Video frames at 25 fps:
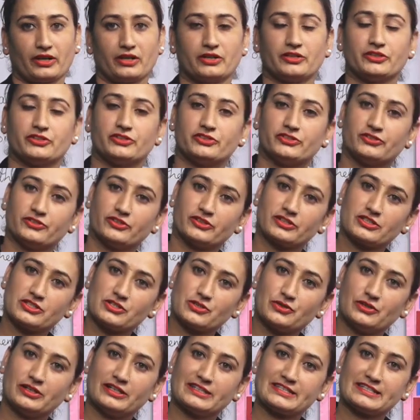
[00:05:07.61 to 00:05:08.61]
Do you know the
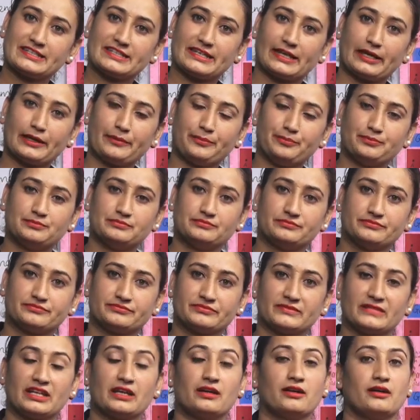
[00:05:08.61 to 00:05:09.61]
solid shape?
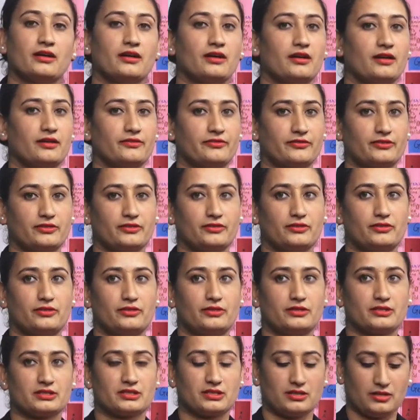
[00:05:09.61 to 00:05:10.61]
Of
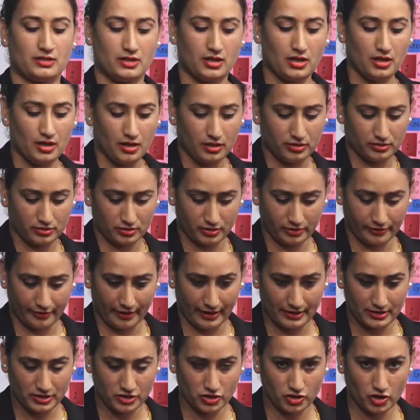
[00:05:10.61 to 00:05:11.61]
course, there
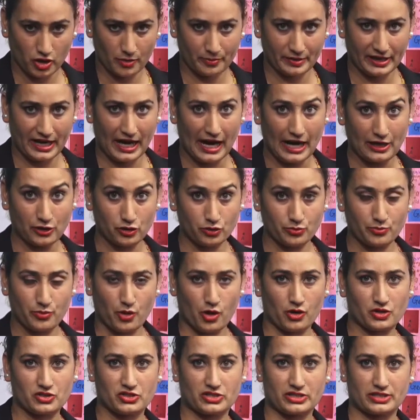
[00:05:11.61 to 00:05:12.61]
are some carton
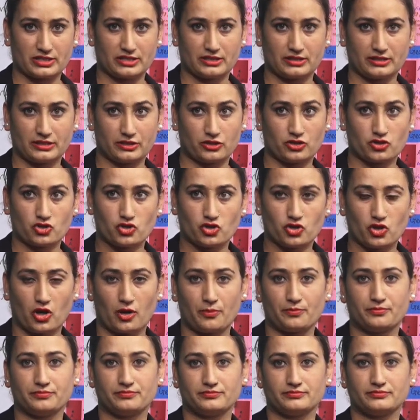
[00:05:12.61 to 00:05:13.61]
boxes in the shop.
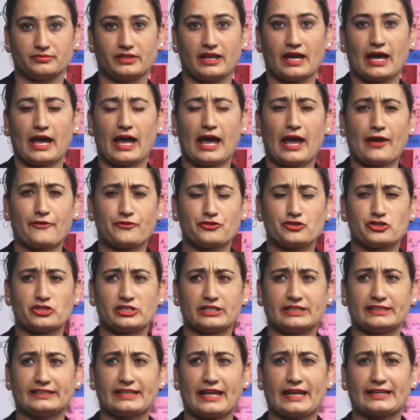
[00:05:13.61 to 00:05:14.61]
Have you
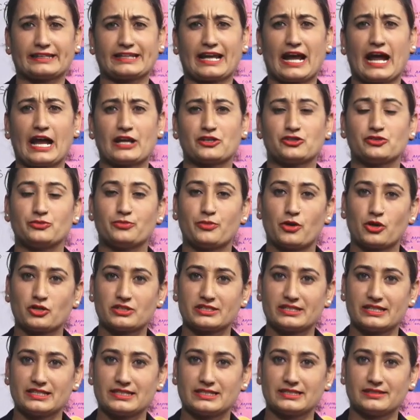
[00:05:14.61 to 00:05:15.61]
seen that carton
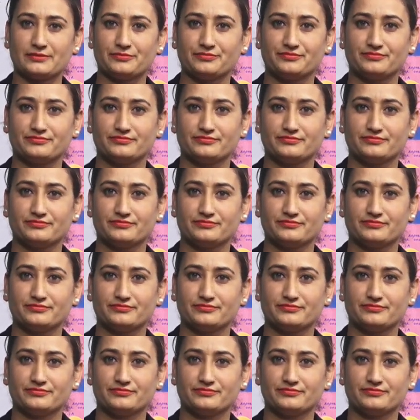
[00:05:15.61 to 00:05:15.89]
boxes?